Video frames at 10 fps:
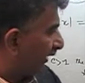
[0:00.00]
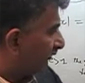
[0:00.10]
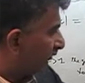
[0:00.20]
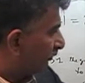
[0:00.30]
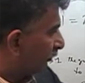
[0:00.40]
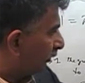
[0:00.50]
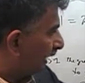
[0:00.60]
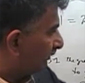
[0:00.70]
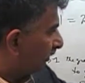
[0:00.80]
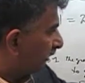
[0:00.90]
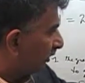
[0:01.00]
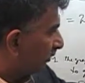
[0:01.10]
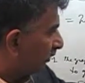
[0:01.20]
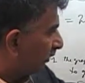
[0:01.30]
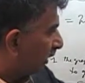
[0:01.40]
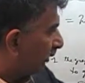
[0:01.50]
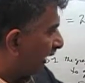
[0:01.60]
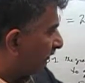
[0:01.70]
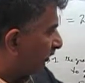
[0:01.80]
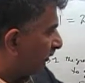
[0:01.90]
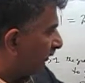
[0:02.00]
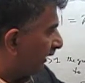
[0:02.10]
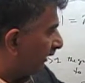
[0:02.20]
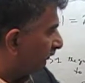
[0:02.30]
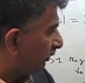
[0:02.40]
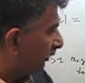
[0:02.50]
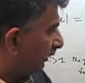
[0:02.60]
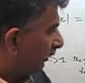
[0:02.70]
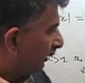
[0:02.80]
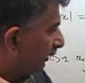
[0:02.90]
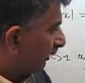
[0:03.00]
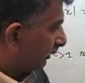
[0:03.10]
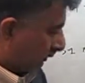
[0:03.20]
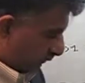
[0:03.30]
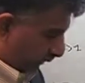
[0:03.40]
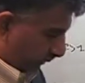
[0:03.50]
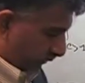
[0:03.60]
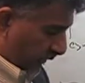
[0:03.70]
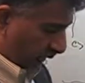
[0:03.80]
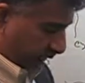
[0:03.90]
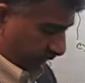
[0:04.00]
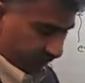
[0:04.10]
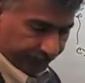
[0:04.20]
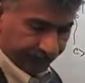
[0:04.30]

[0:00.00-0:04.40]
x is 2, y is going to be 2, uh, y is going to be 1, it's going to, why don't we draw it here?